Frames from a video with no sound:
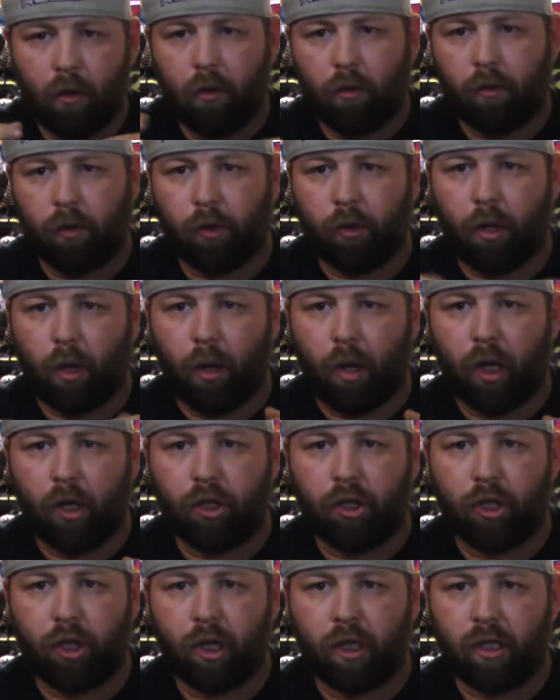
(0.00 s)

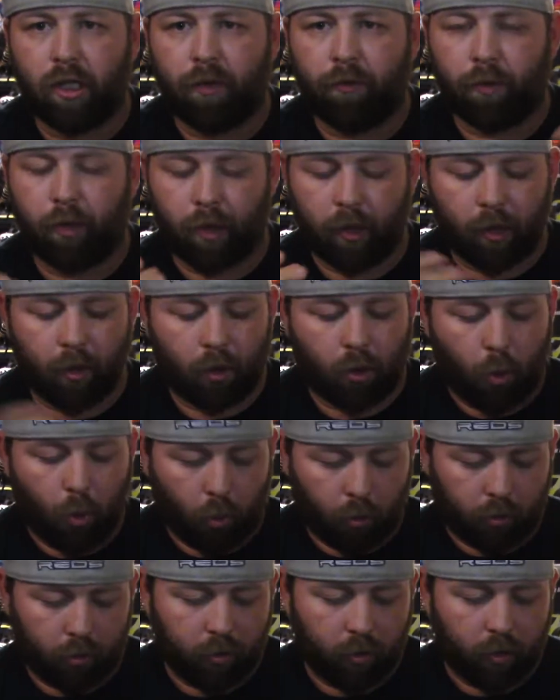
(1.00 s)
adjust everything
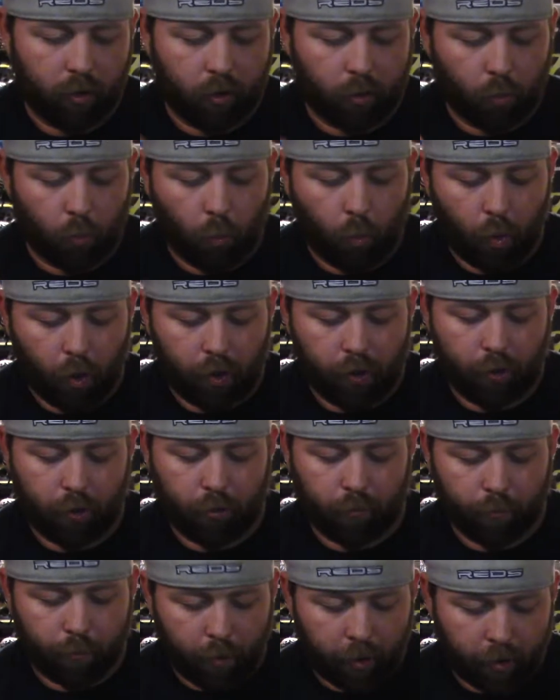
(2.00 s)
accordingly to what
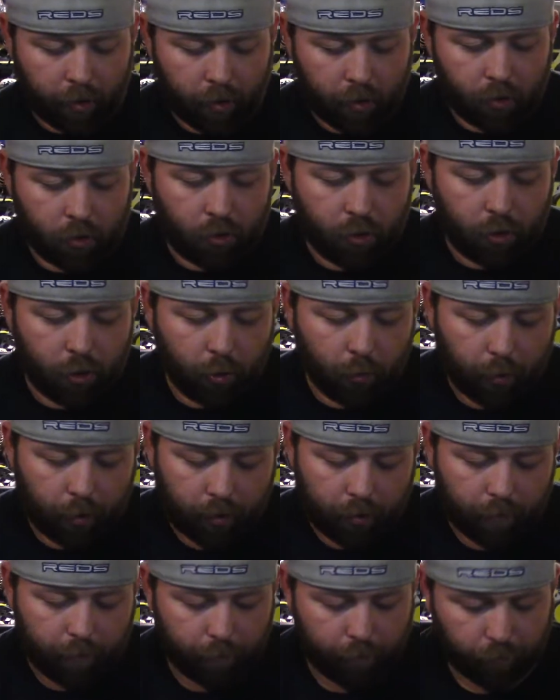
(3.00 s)
your buggy is
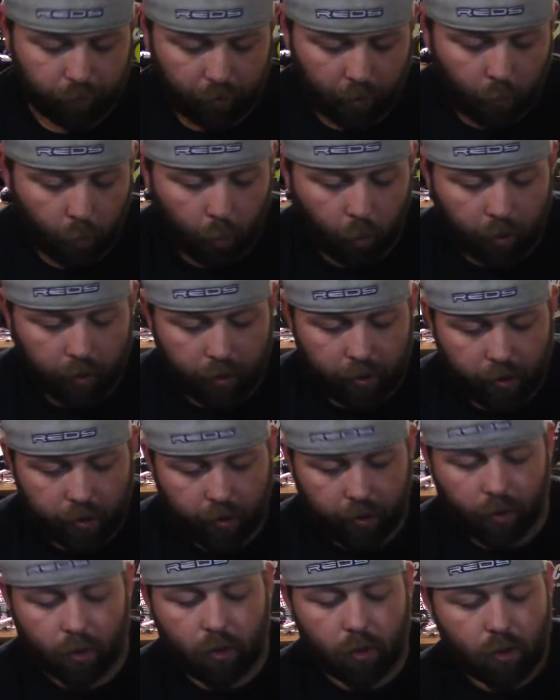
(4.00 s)
doing and what it
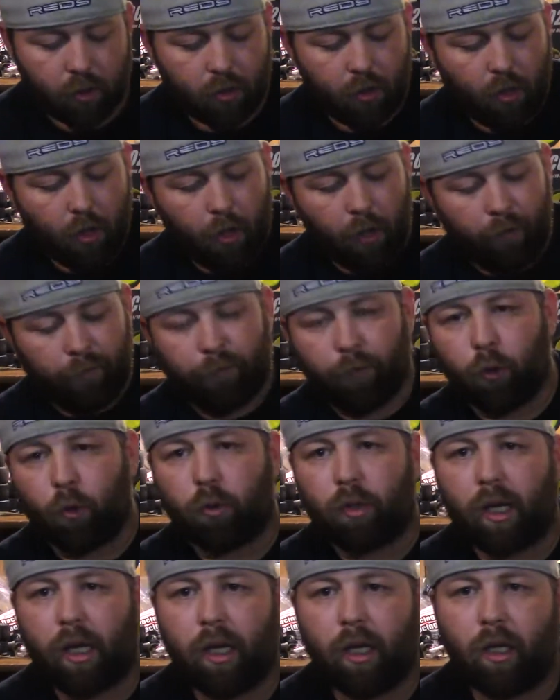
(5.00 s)
needs.
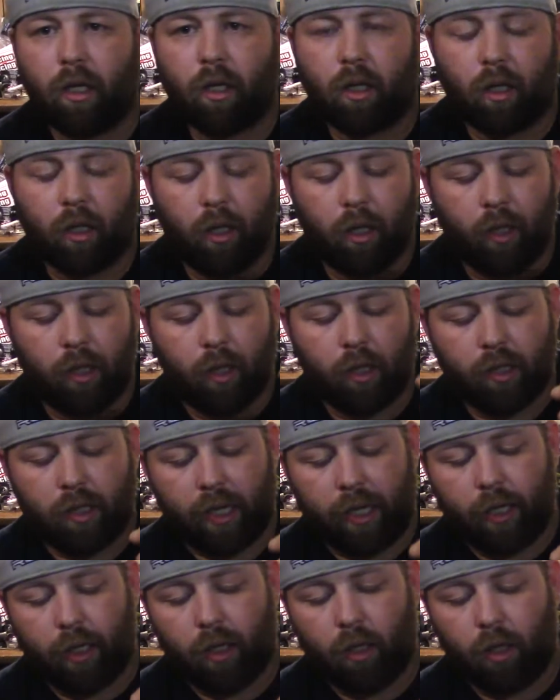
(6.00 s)
Fuel tank, it is
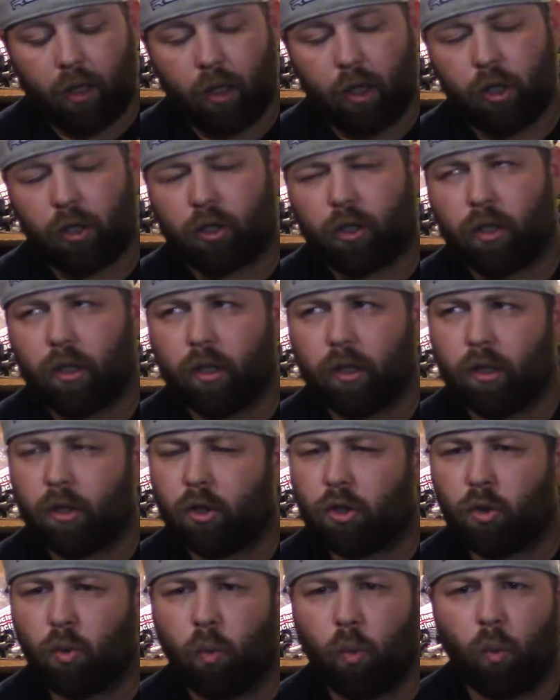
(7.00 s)
a
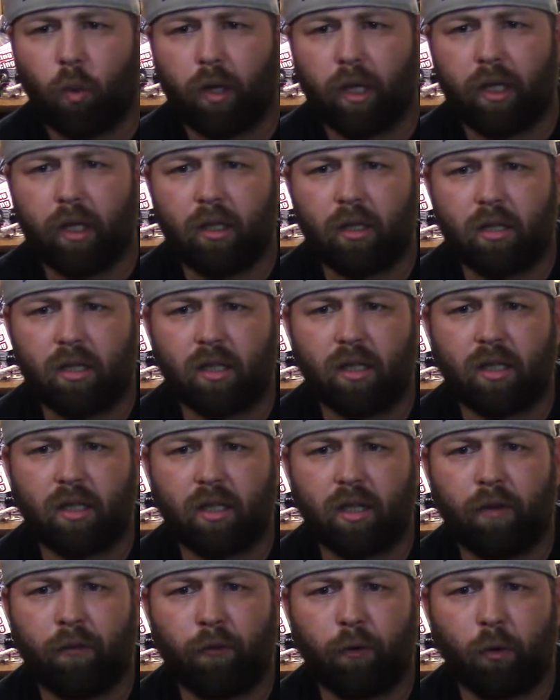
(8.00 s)

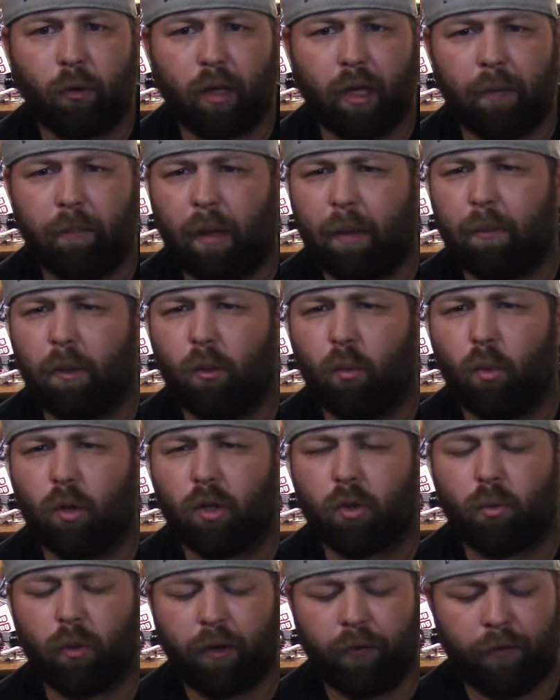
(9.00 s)
120cc fuel tank, maybe a
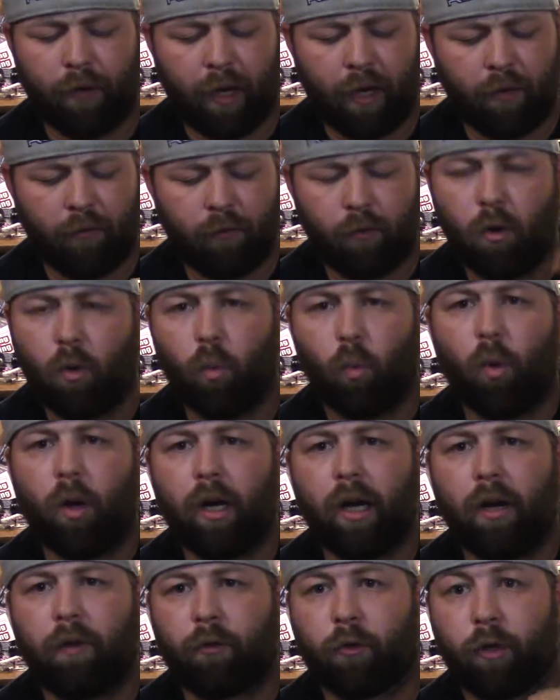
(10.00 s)
125,
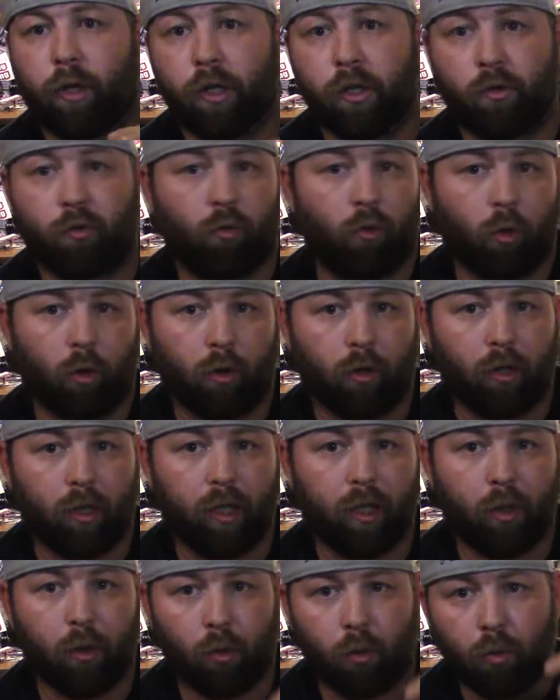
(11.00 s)
whatever is roar
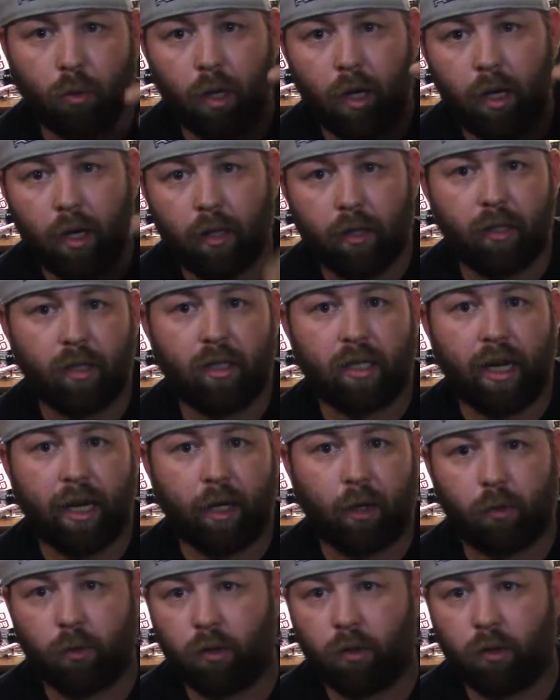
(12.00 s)
legal. This tank